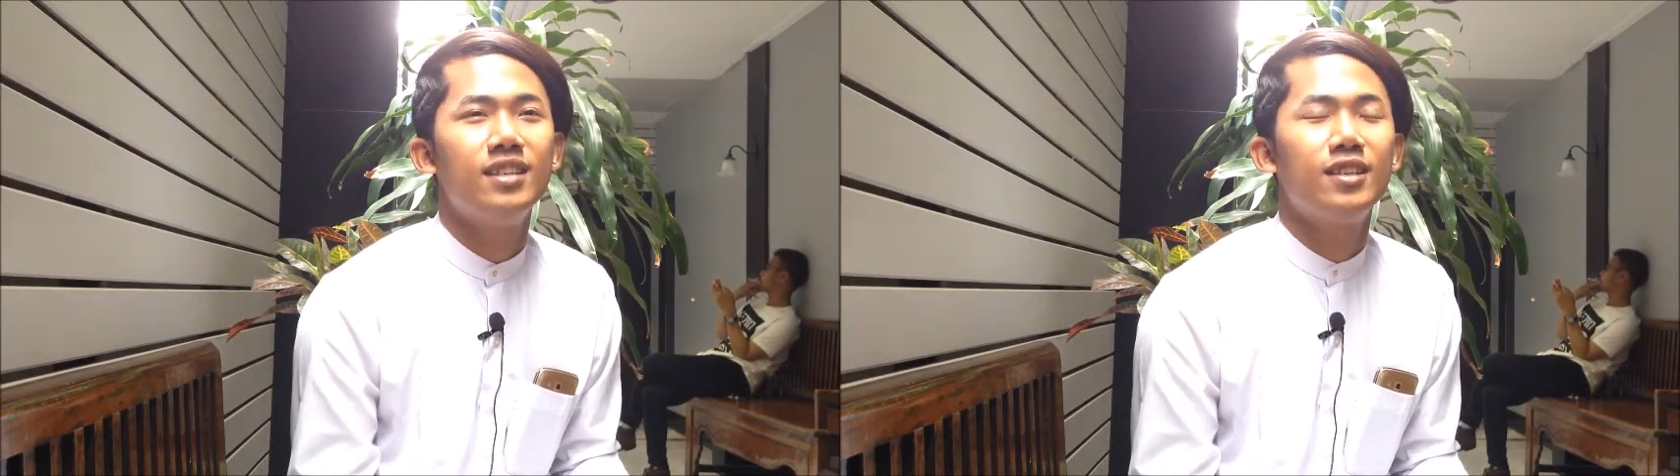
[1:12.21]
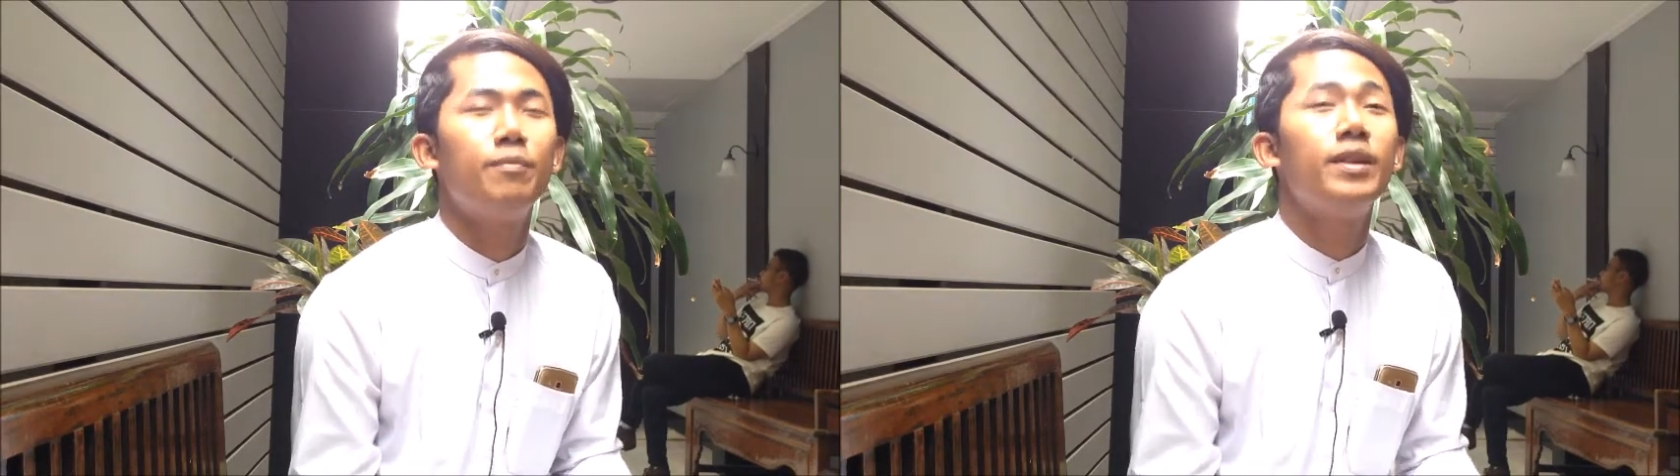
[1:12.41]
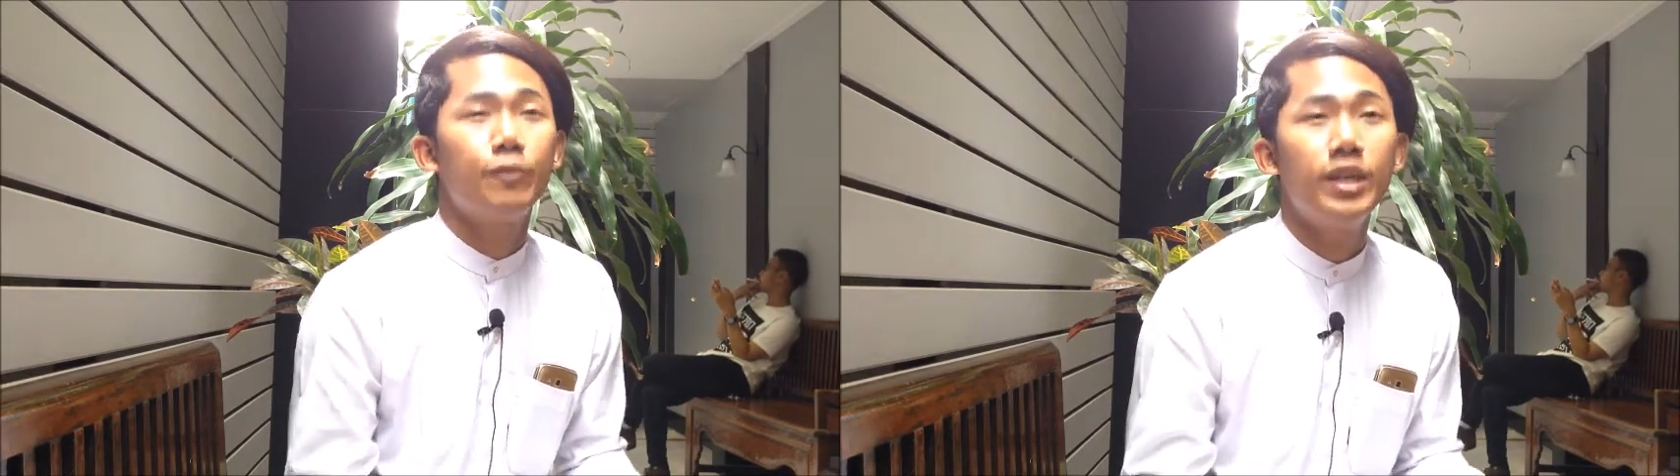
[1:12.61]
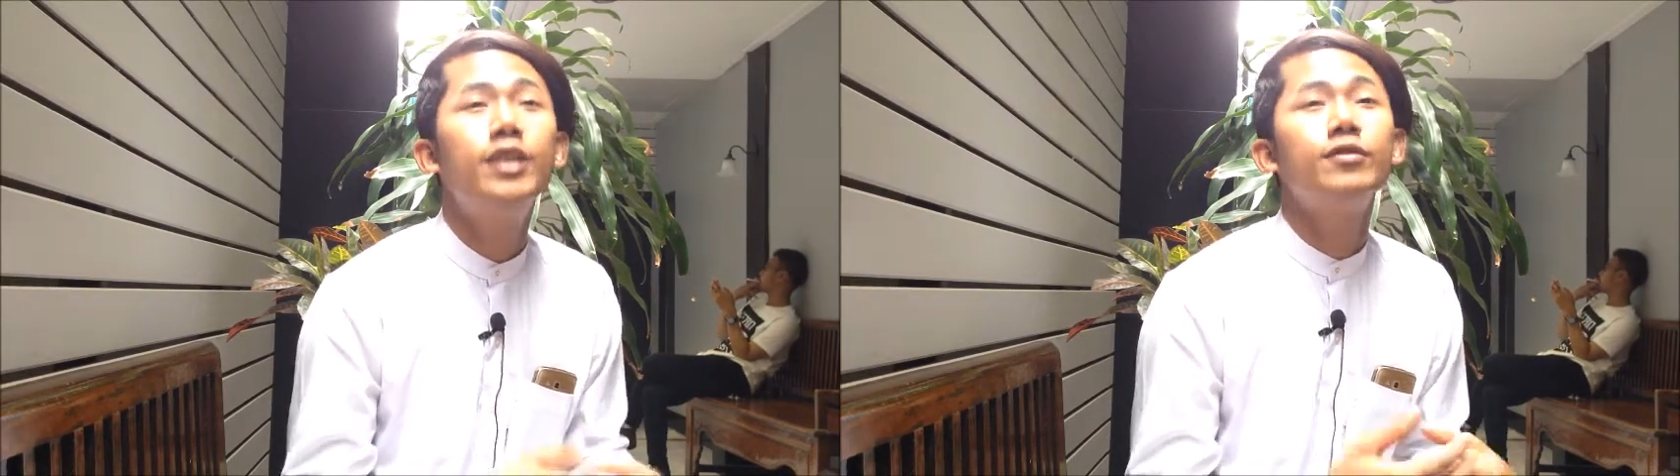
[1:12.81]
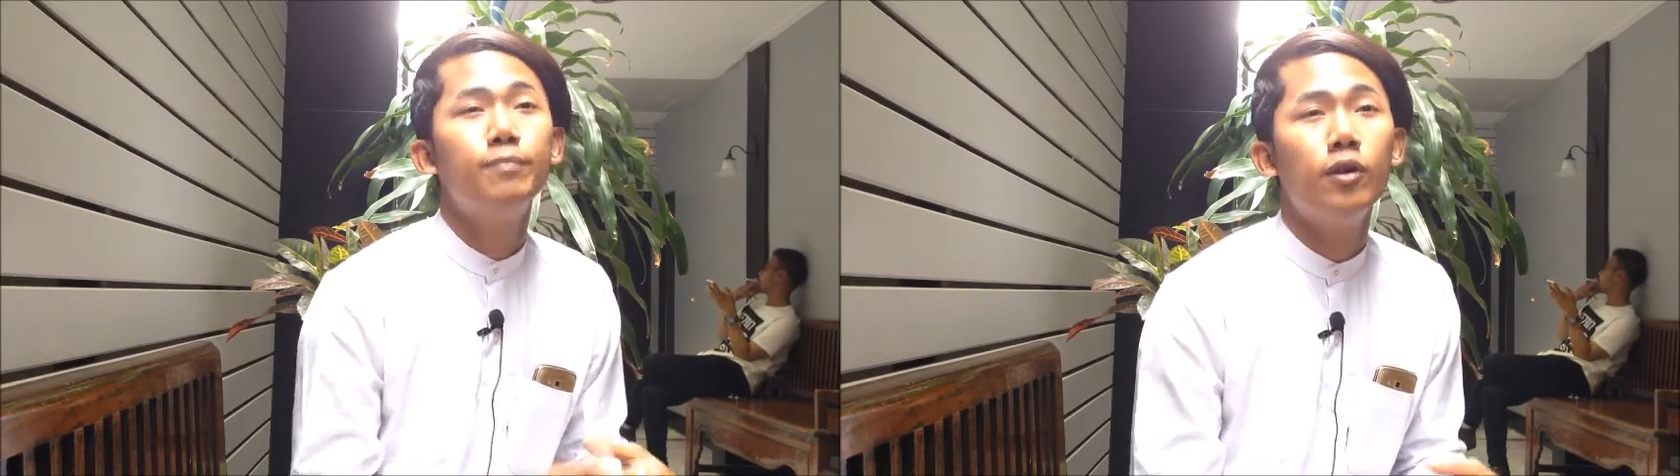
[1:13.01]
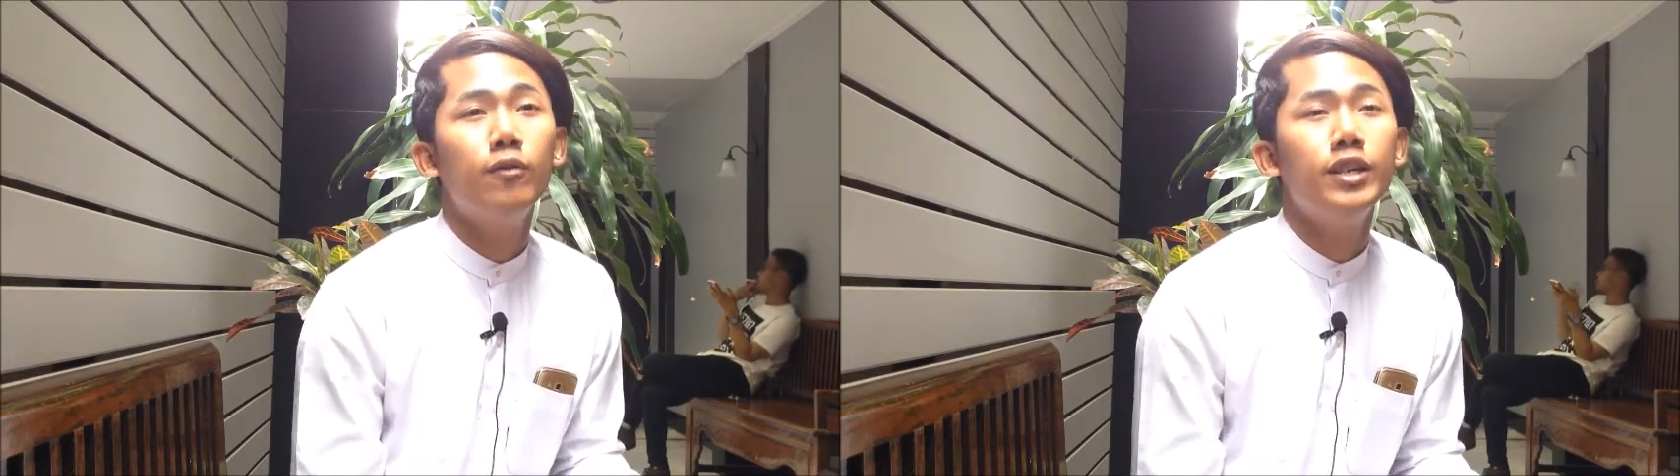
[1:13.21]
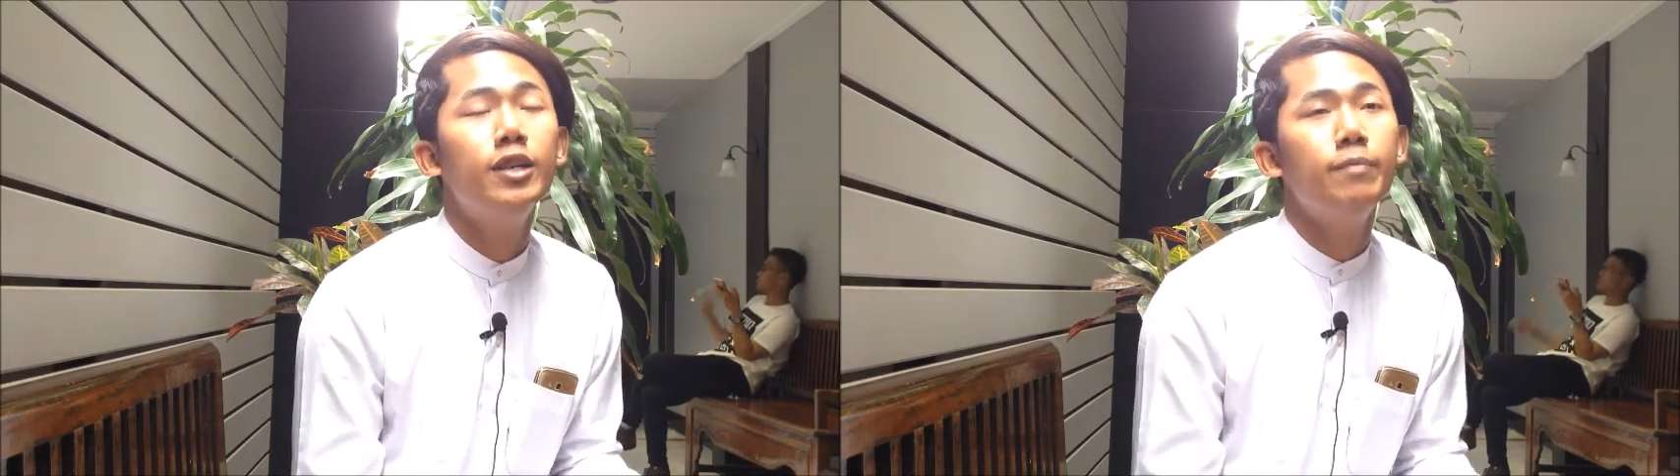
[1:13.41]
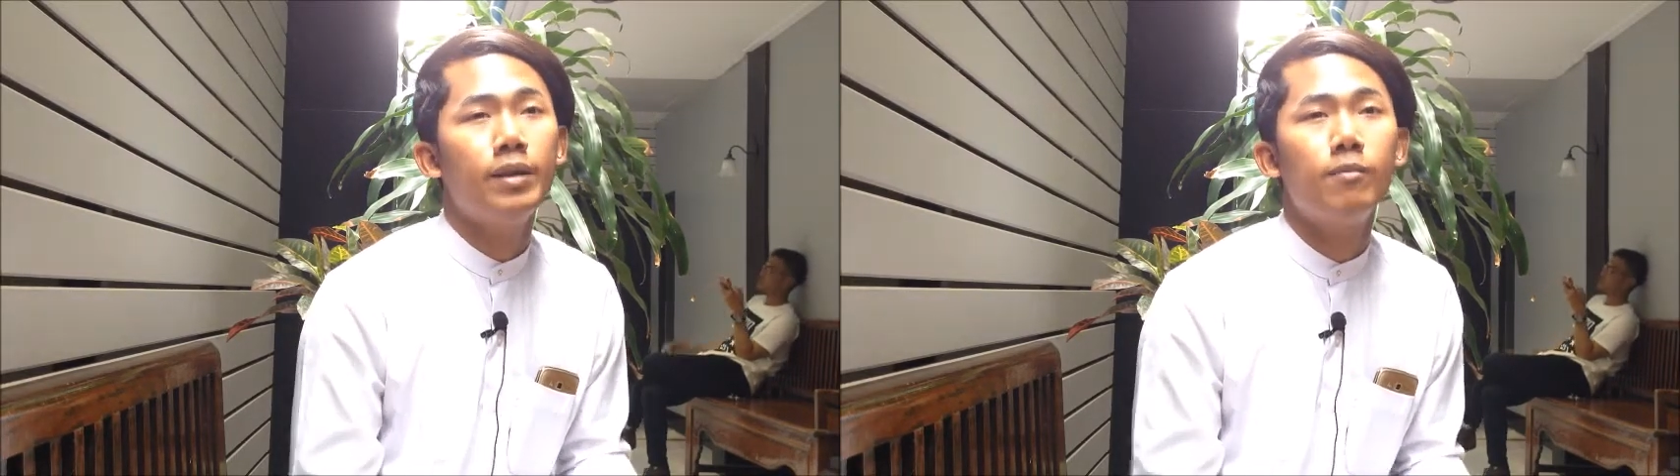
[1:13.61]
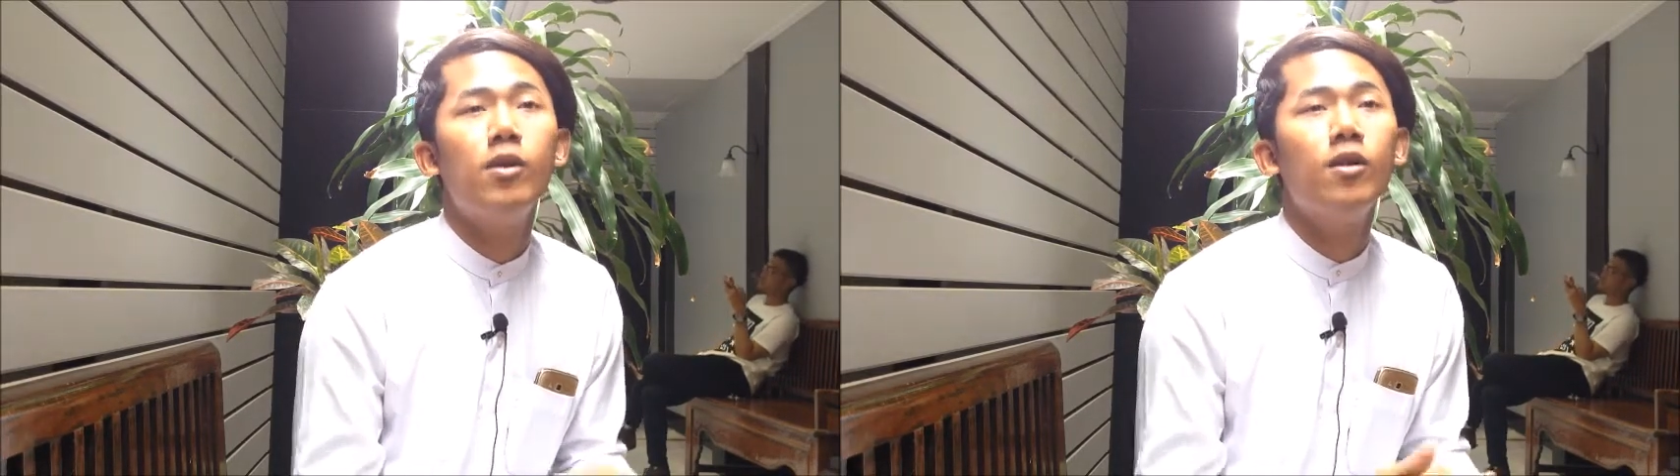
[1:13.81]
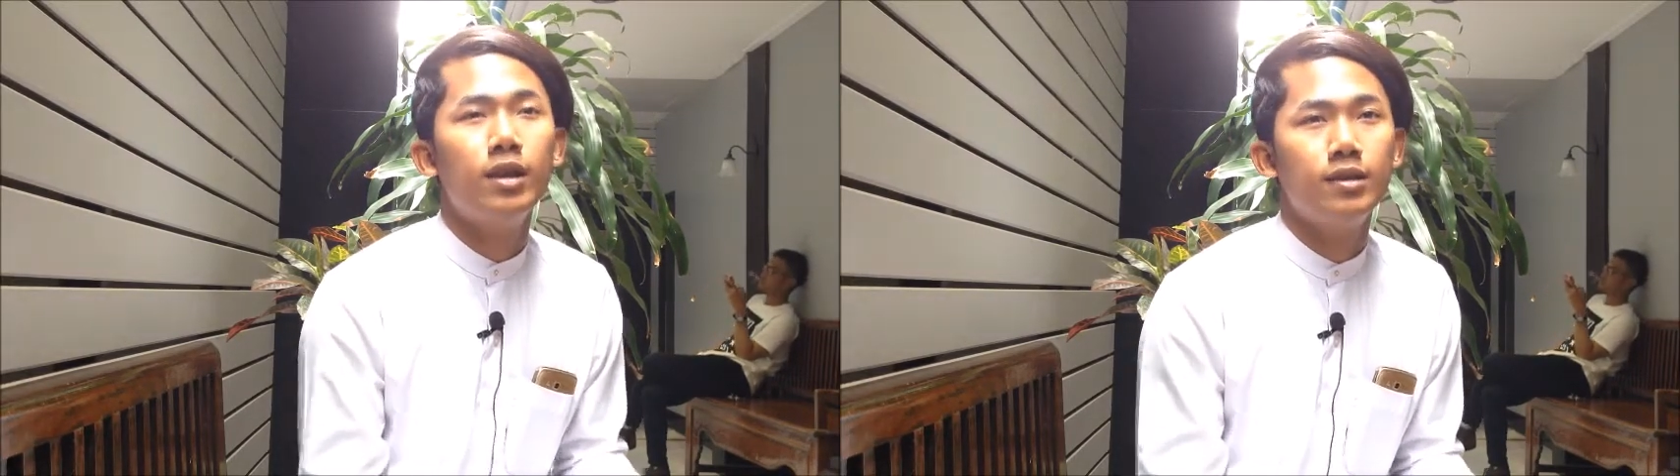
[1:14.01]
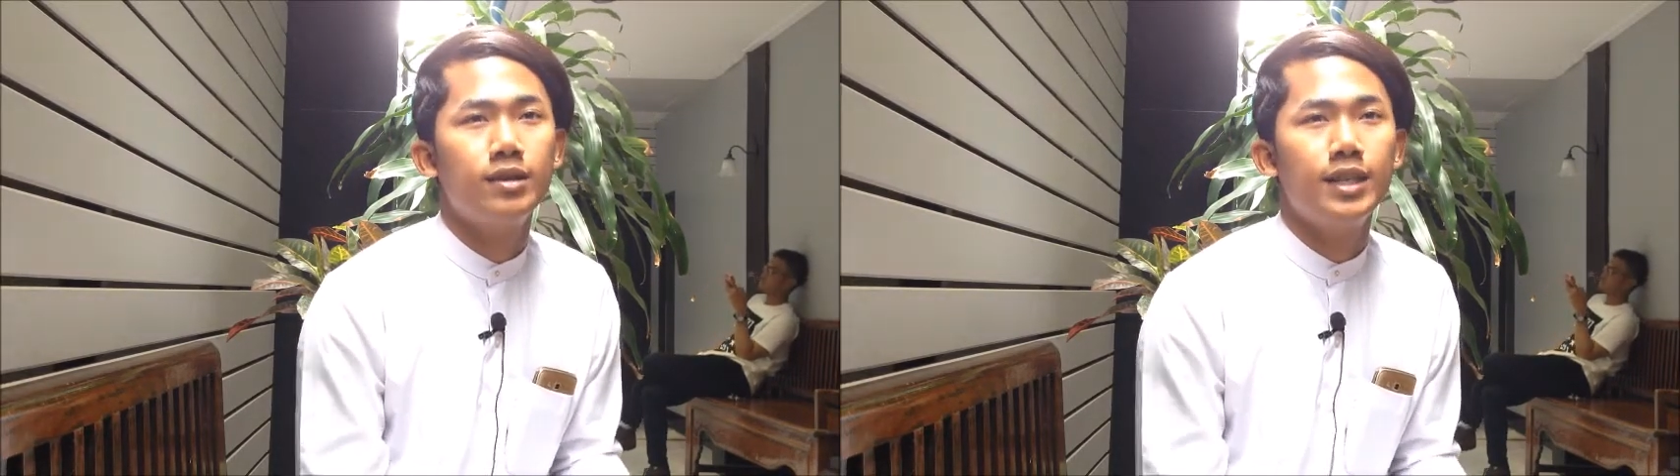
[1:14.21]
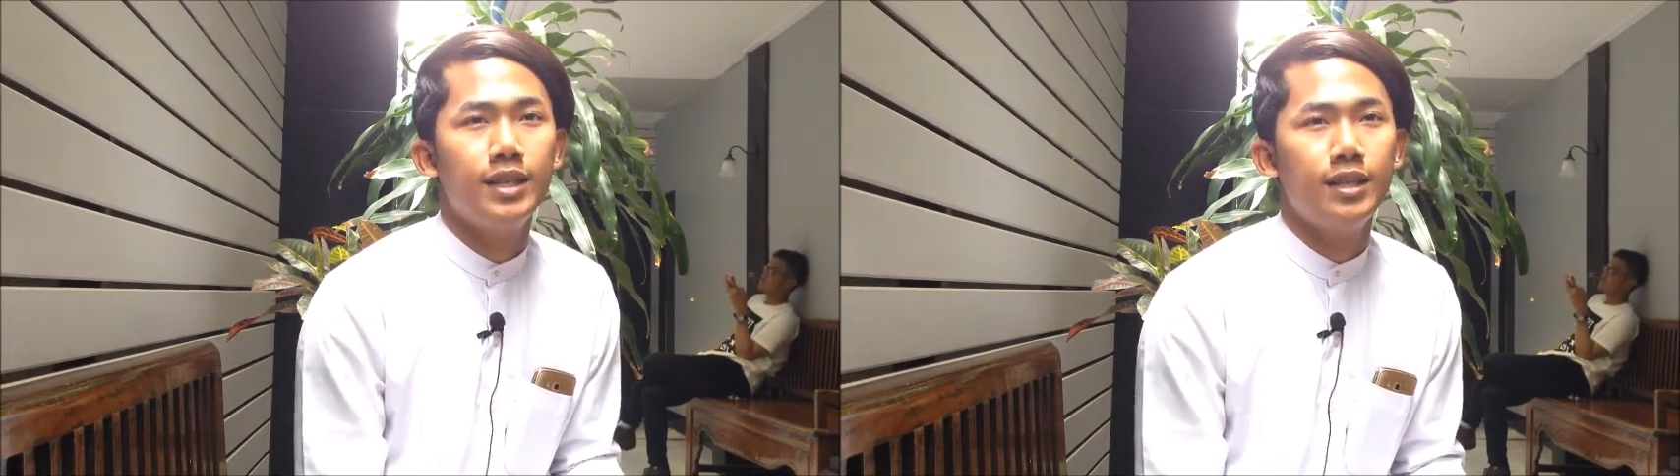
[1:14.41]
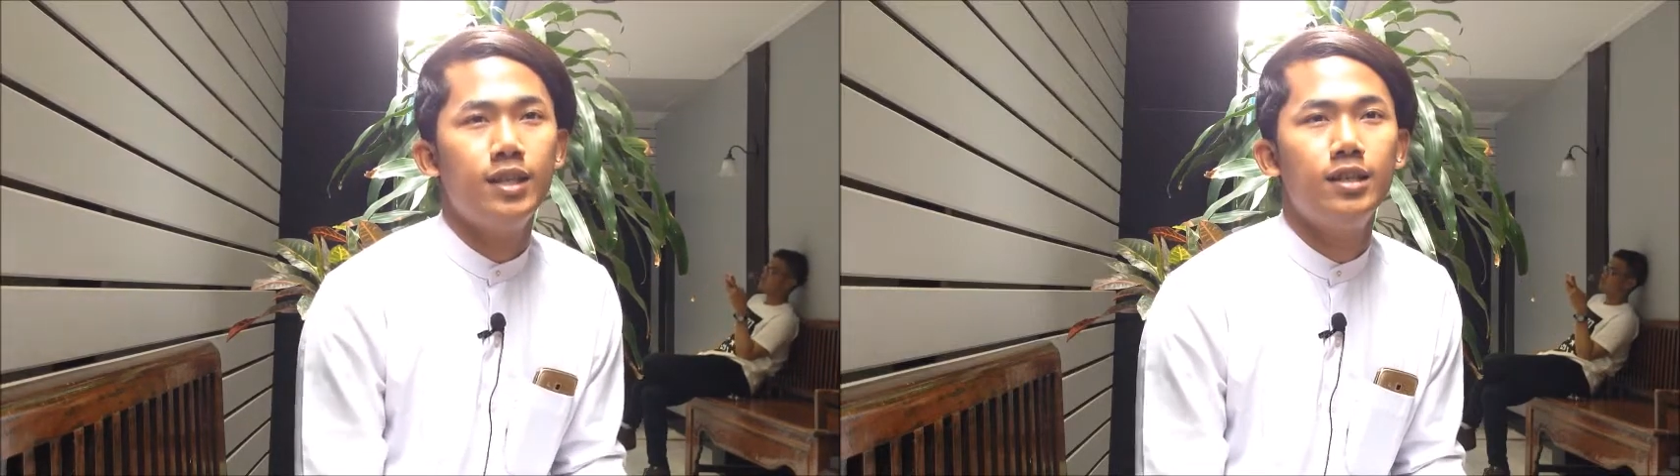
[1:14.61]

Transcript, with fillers: So, but we need to more, we need to make more uh, stay.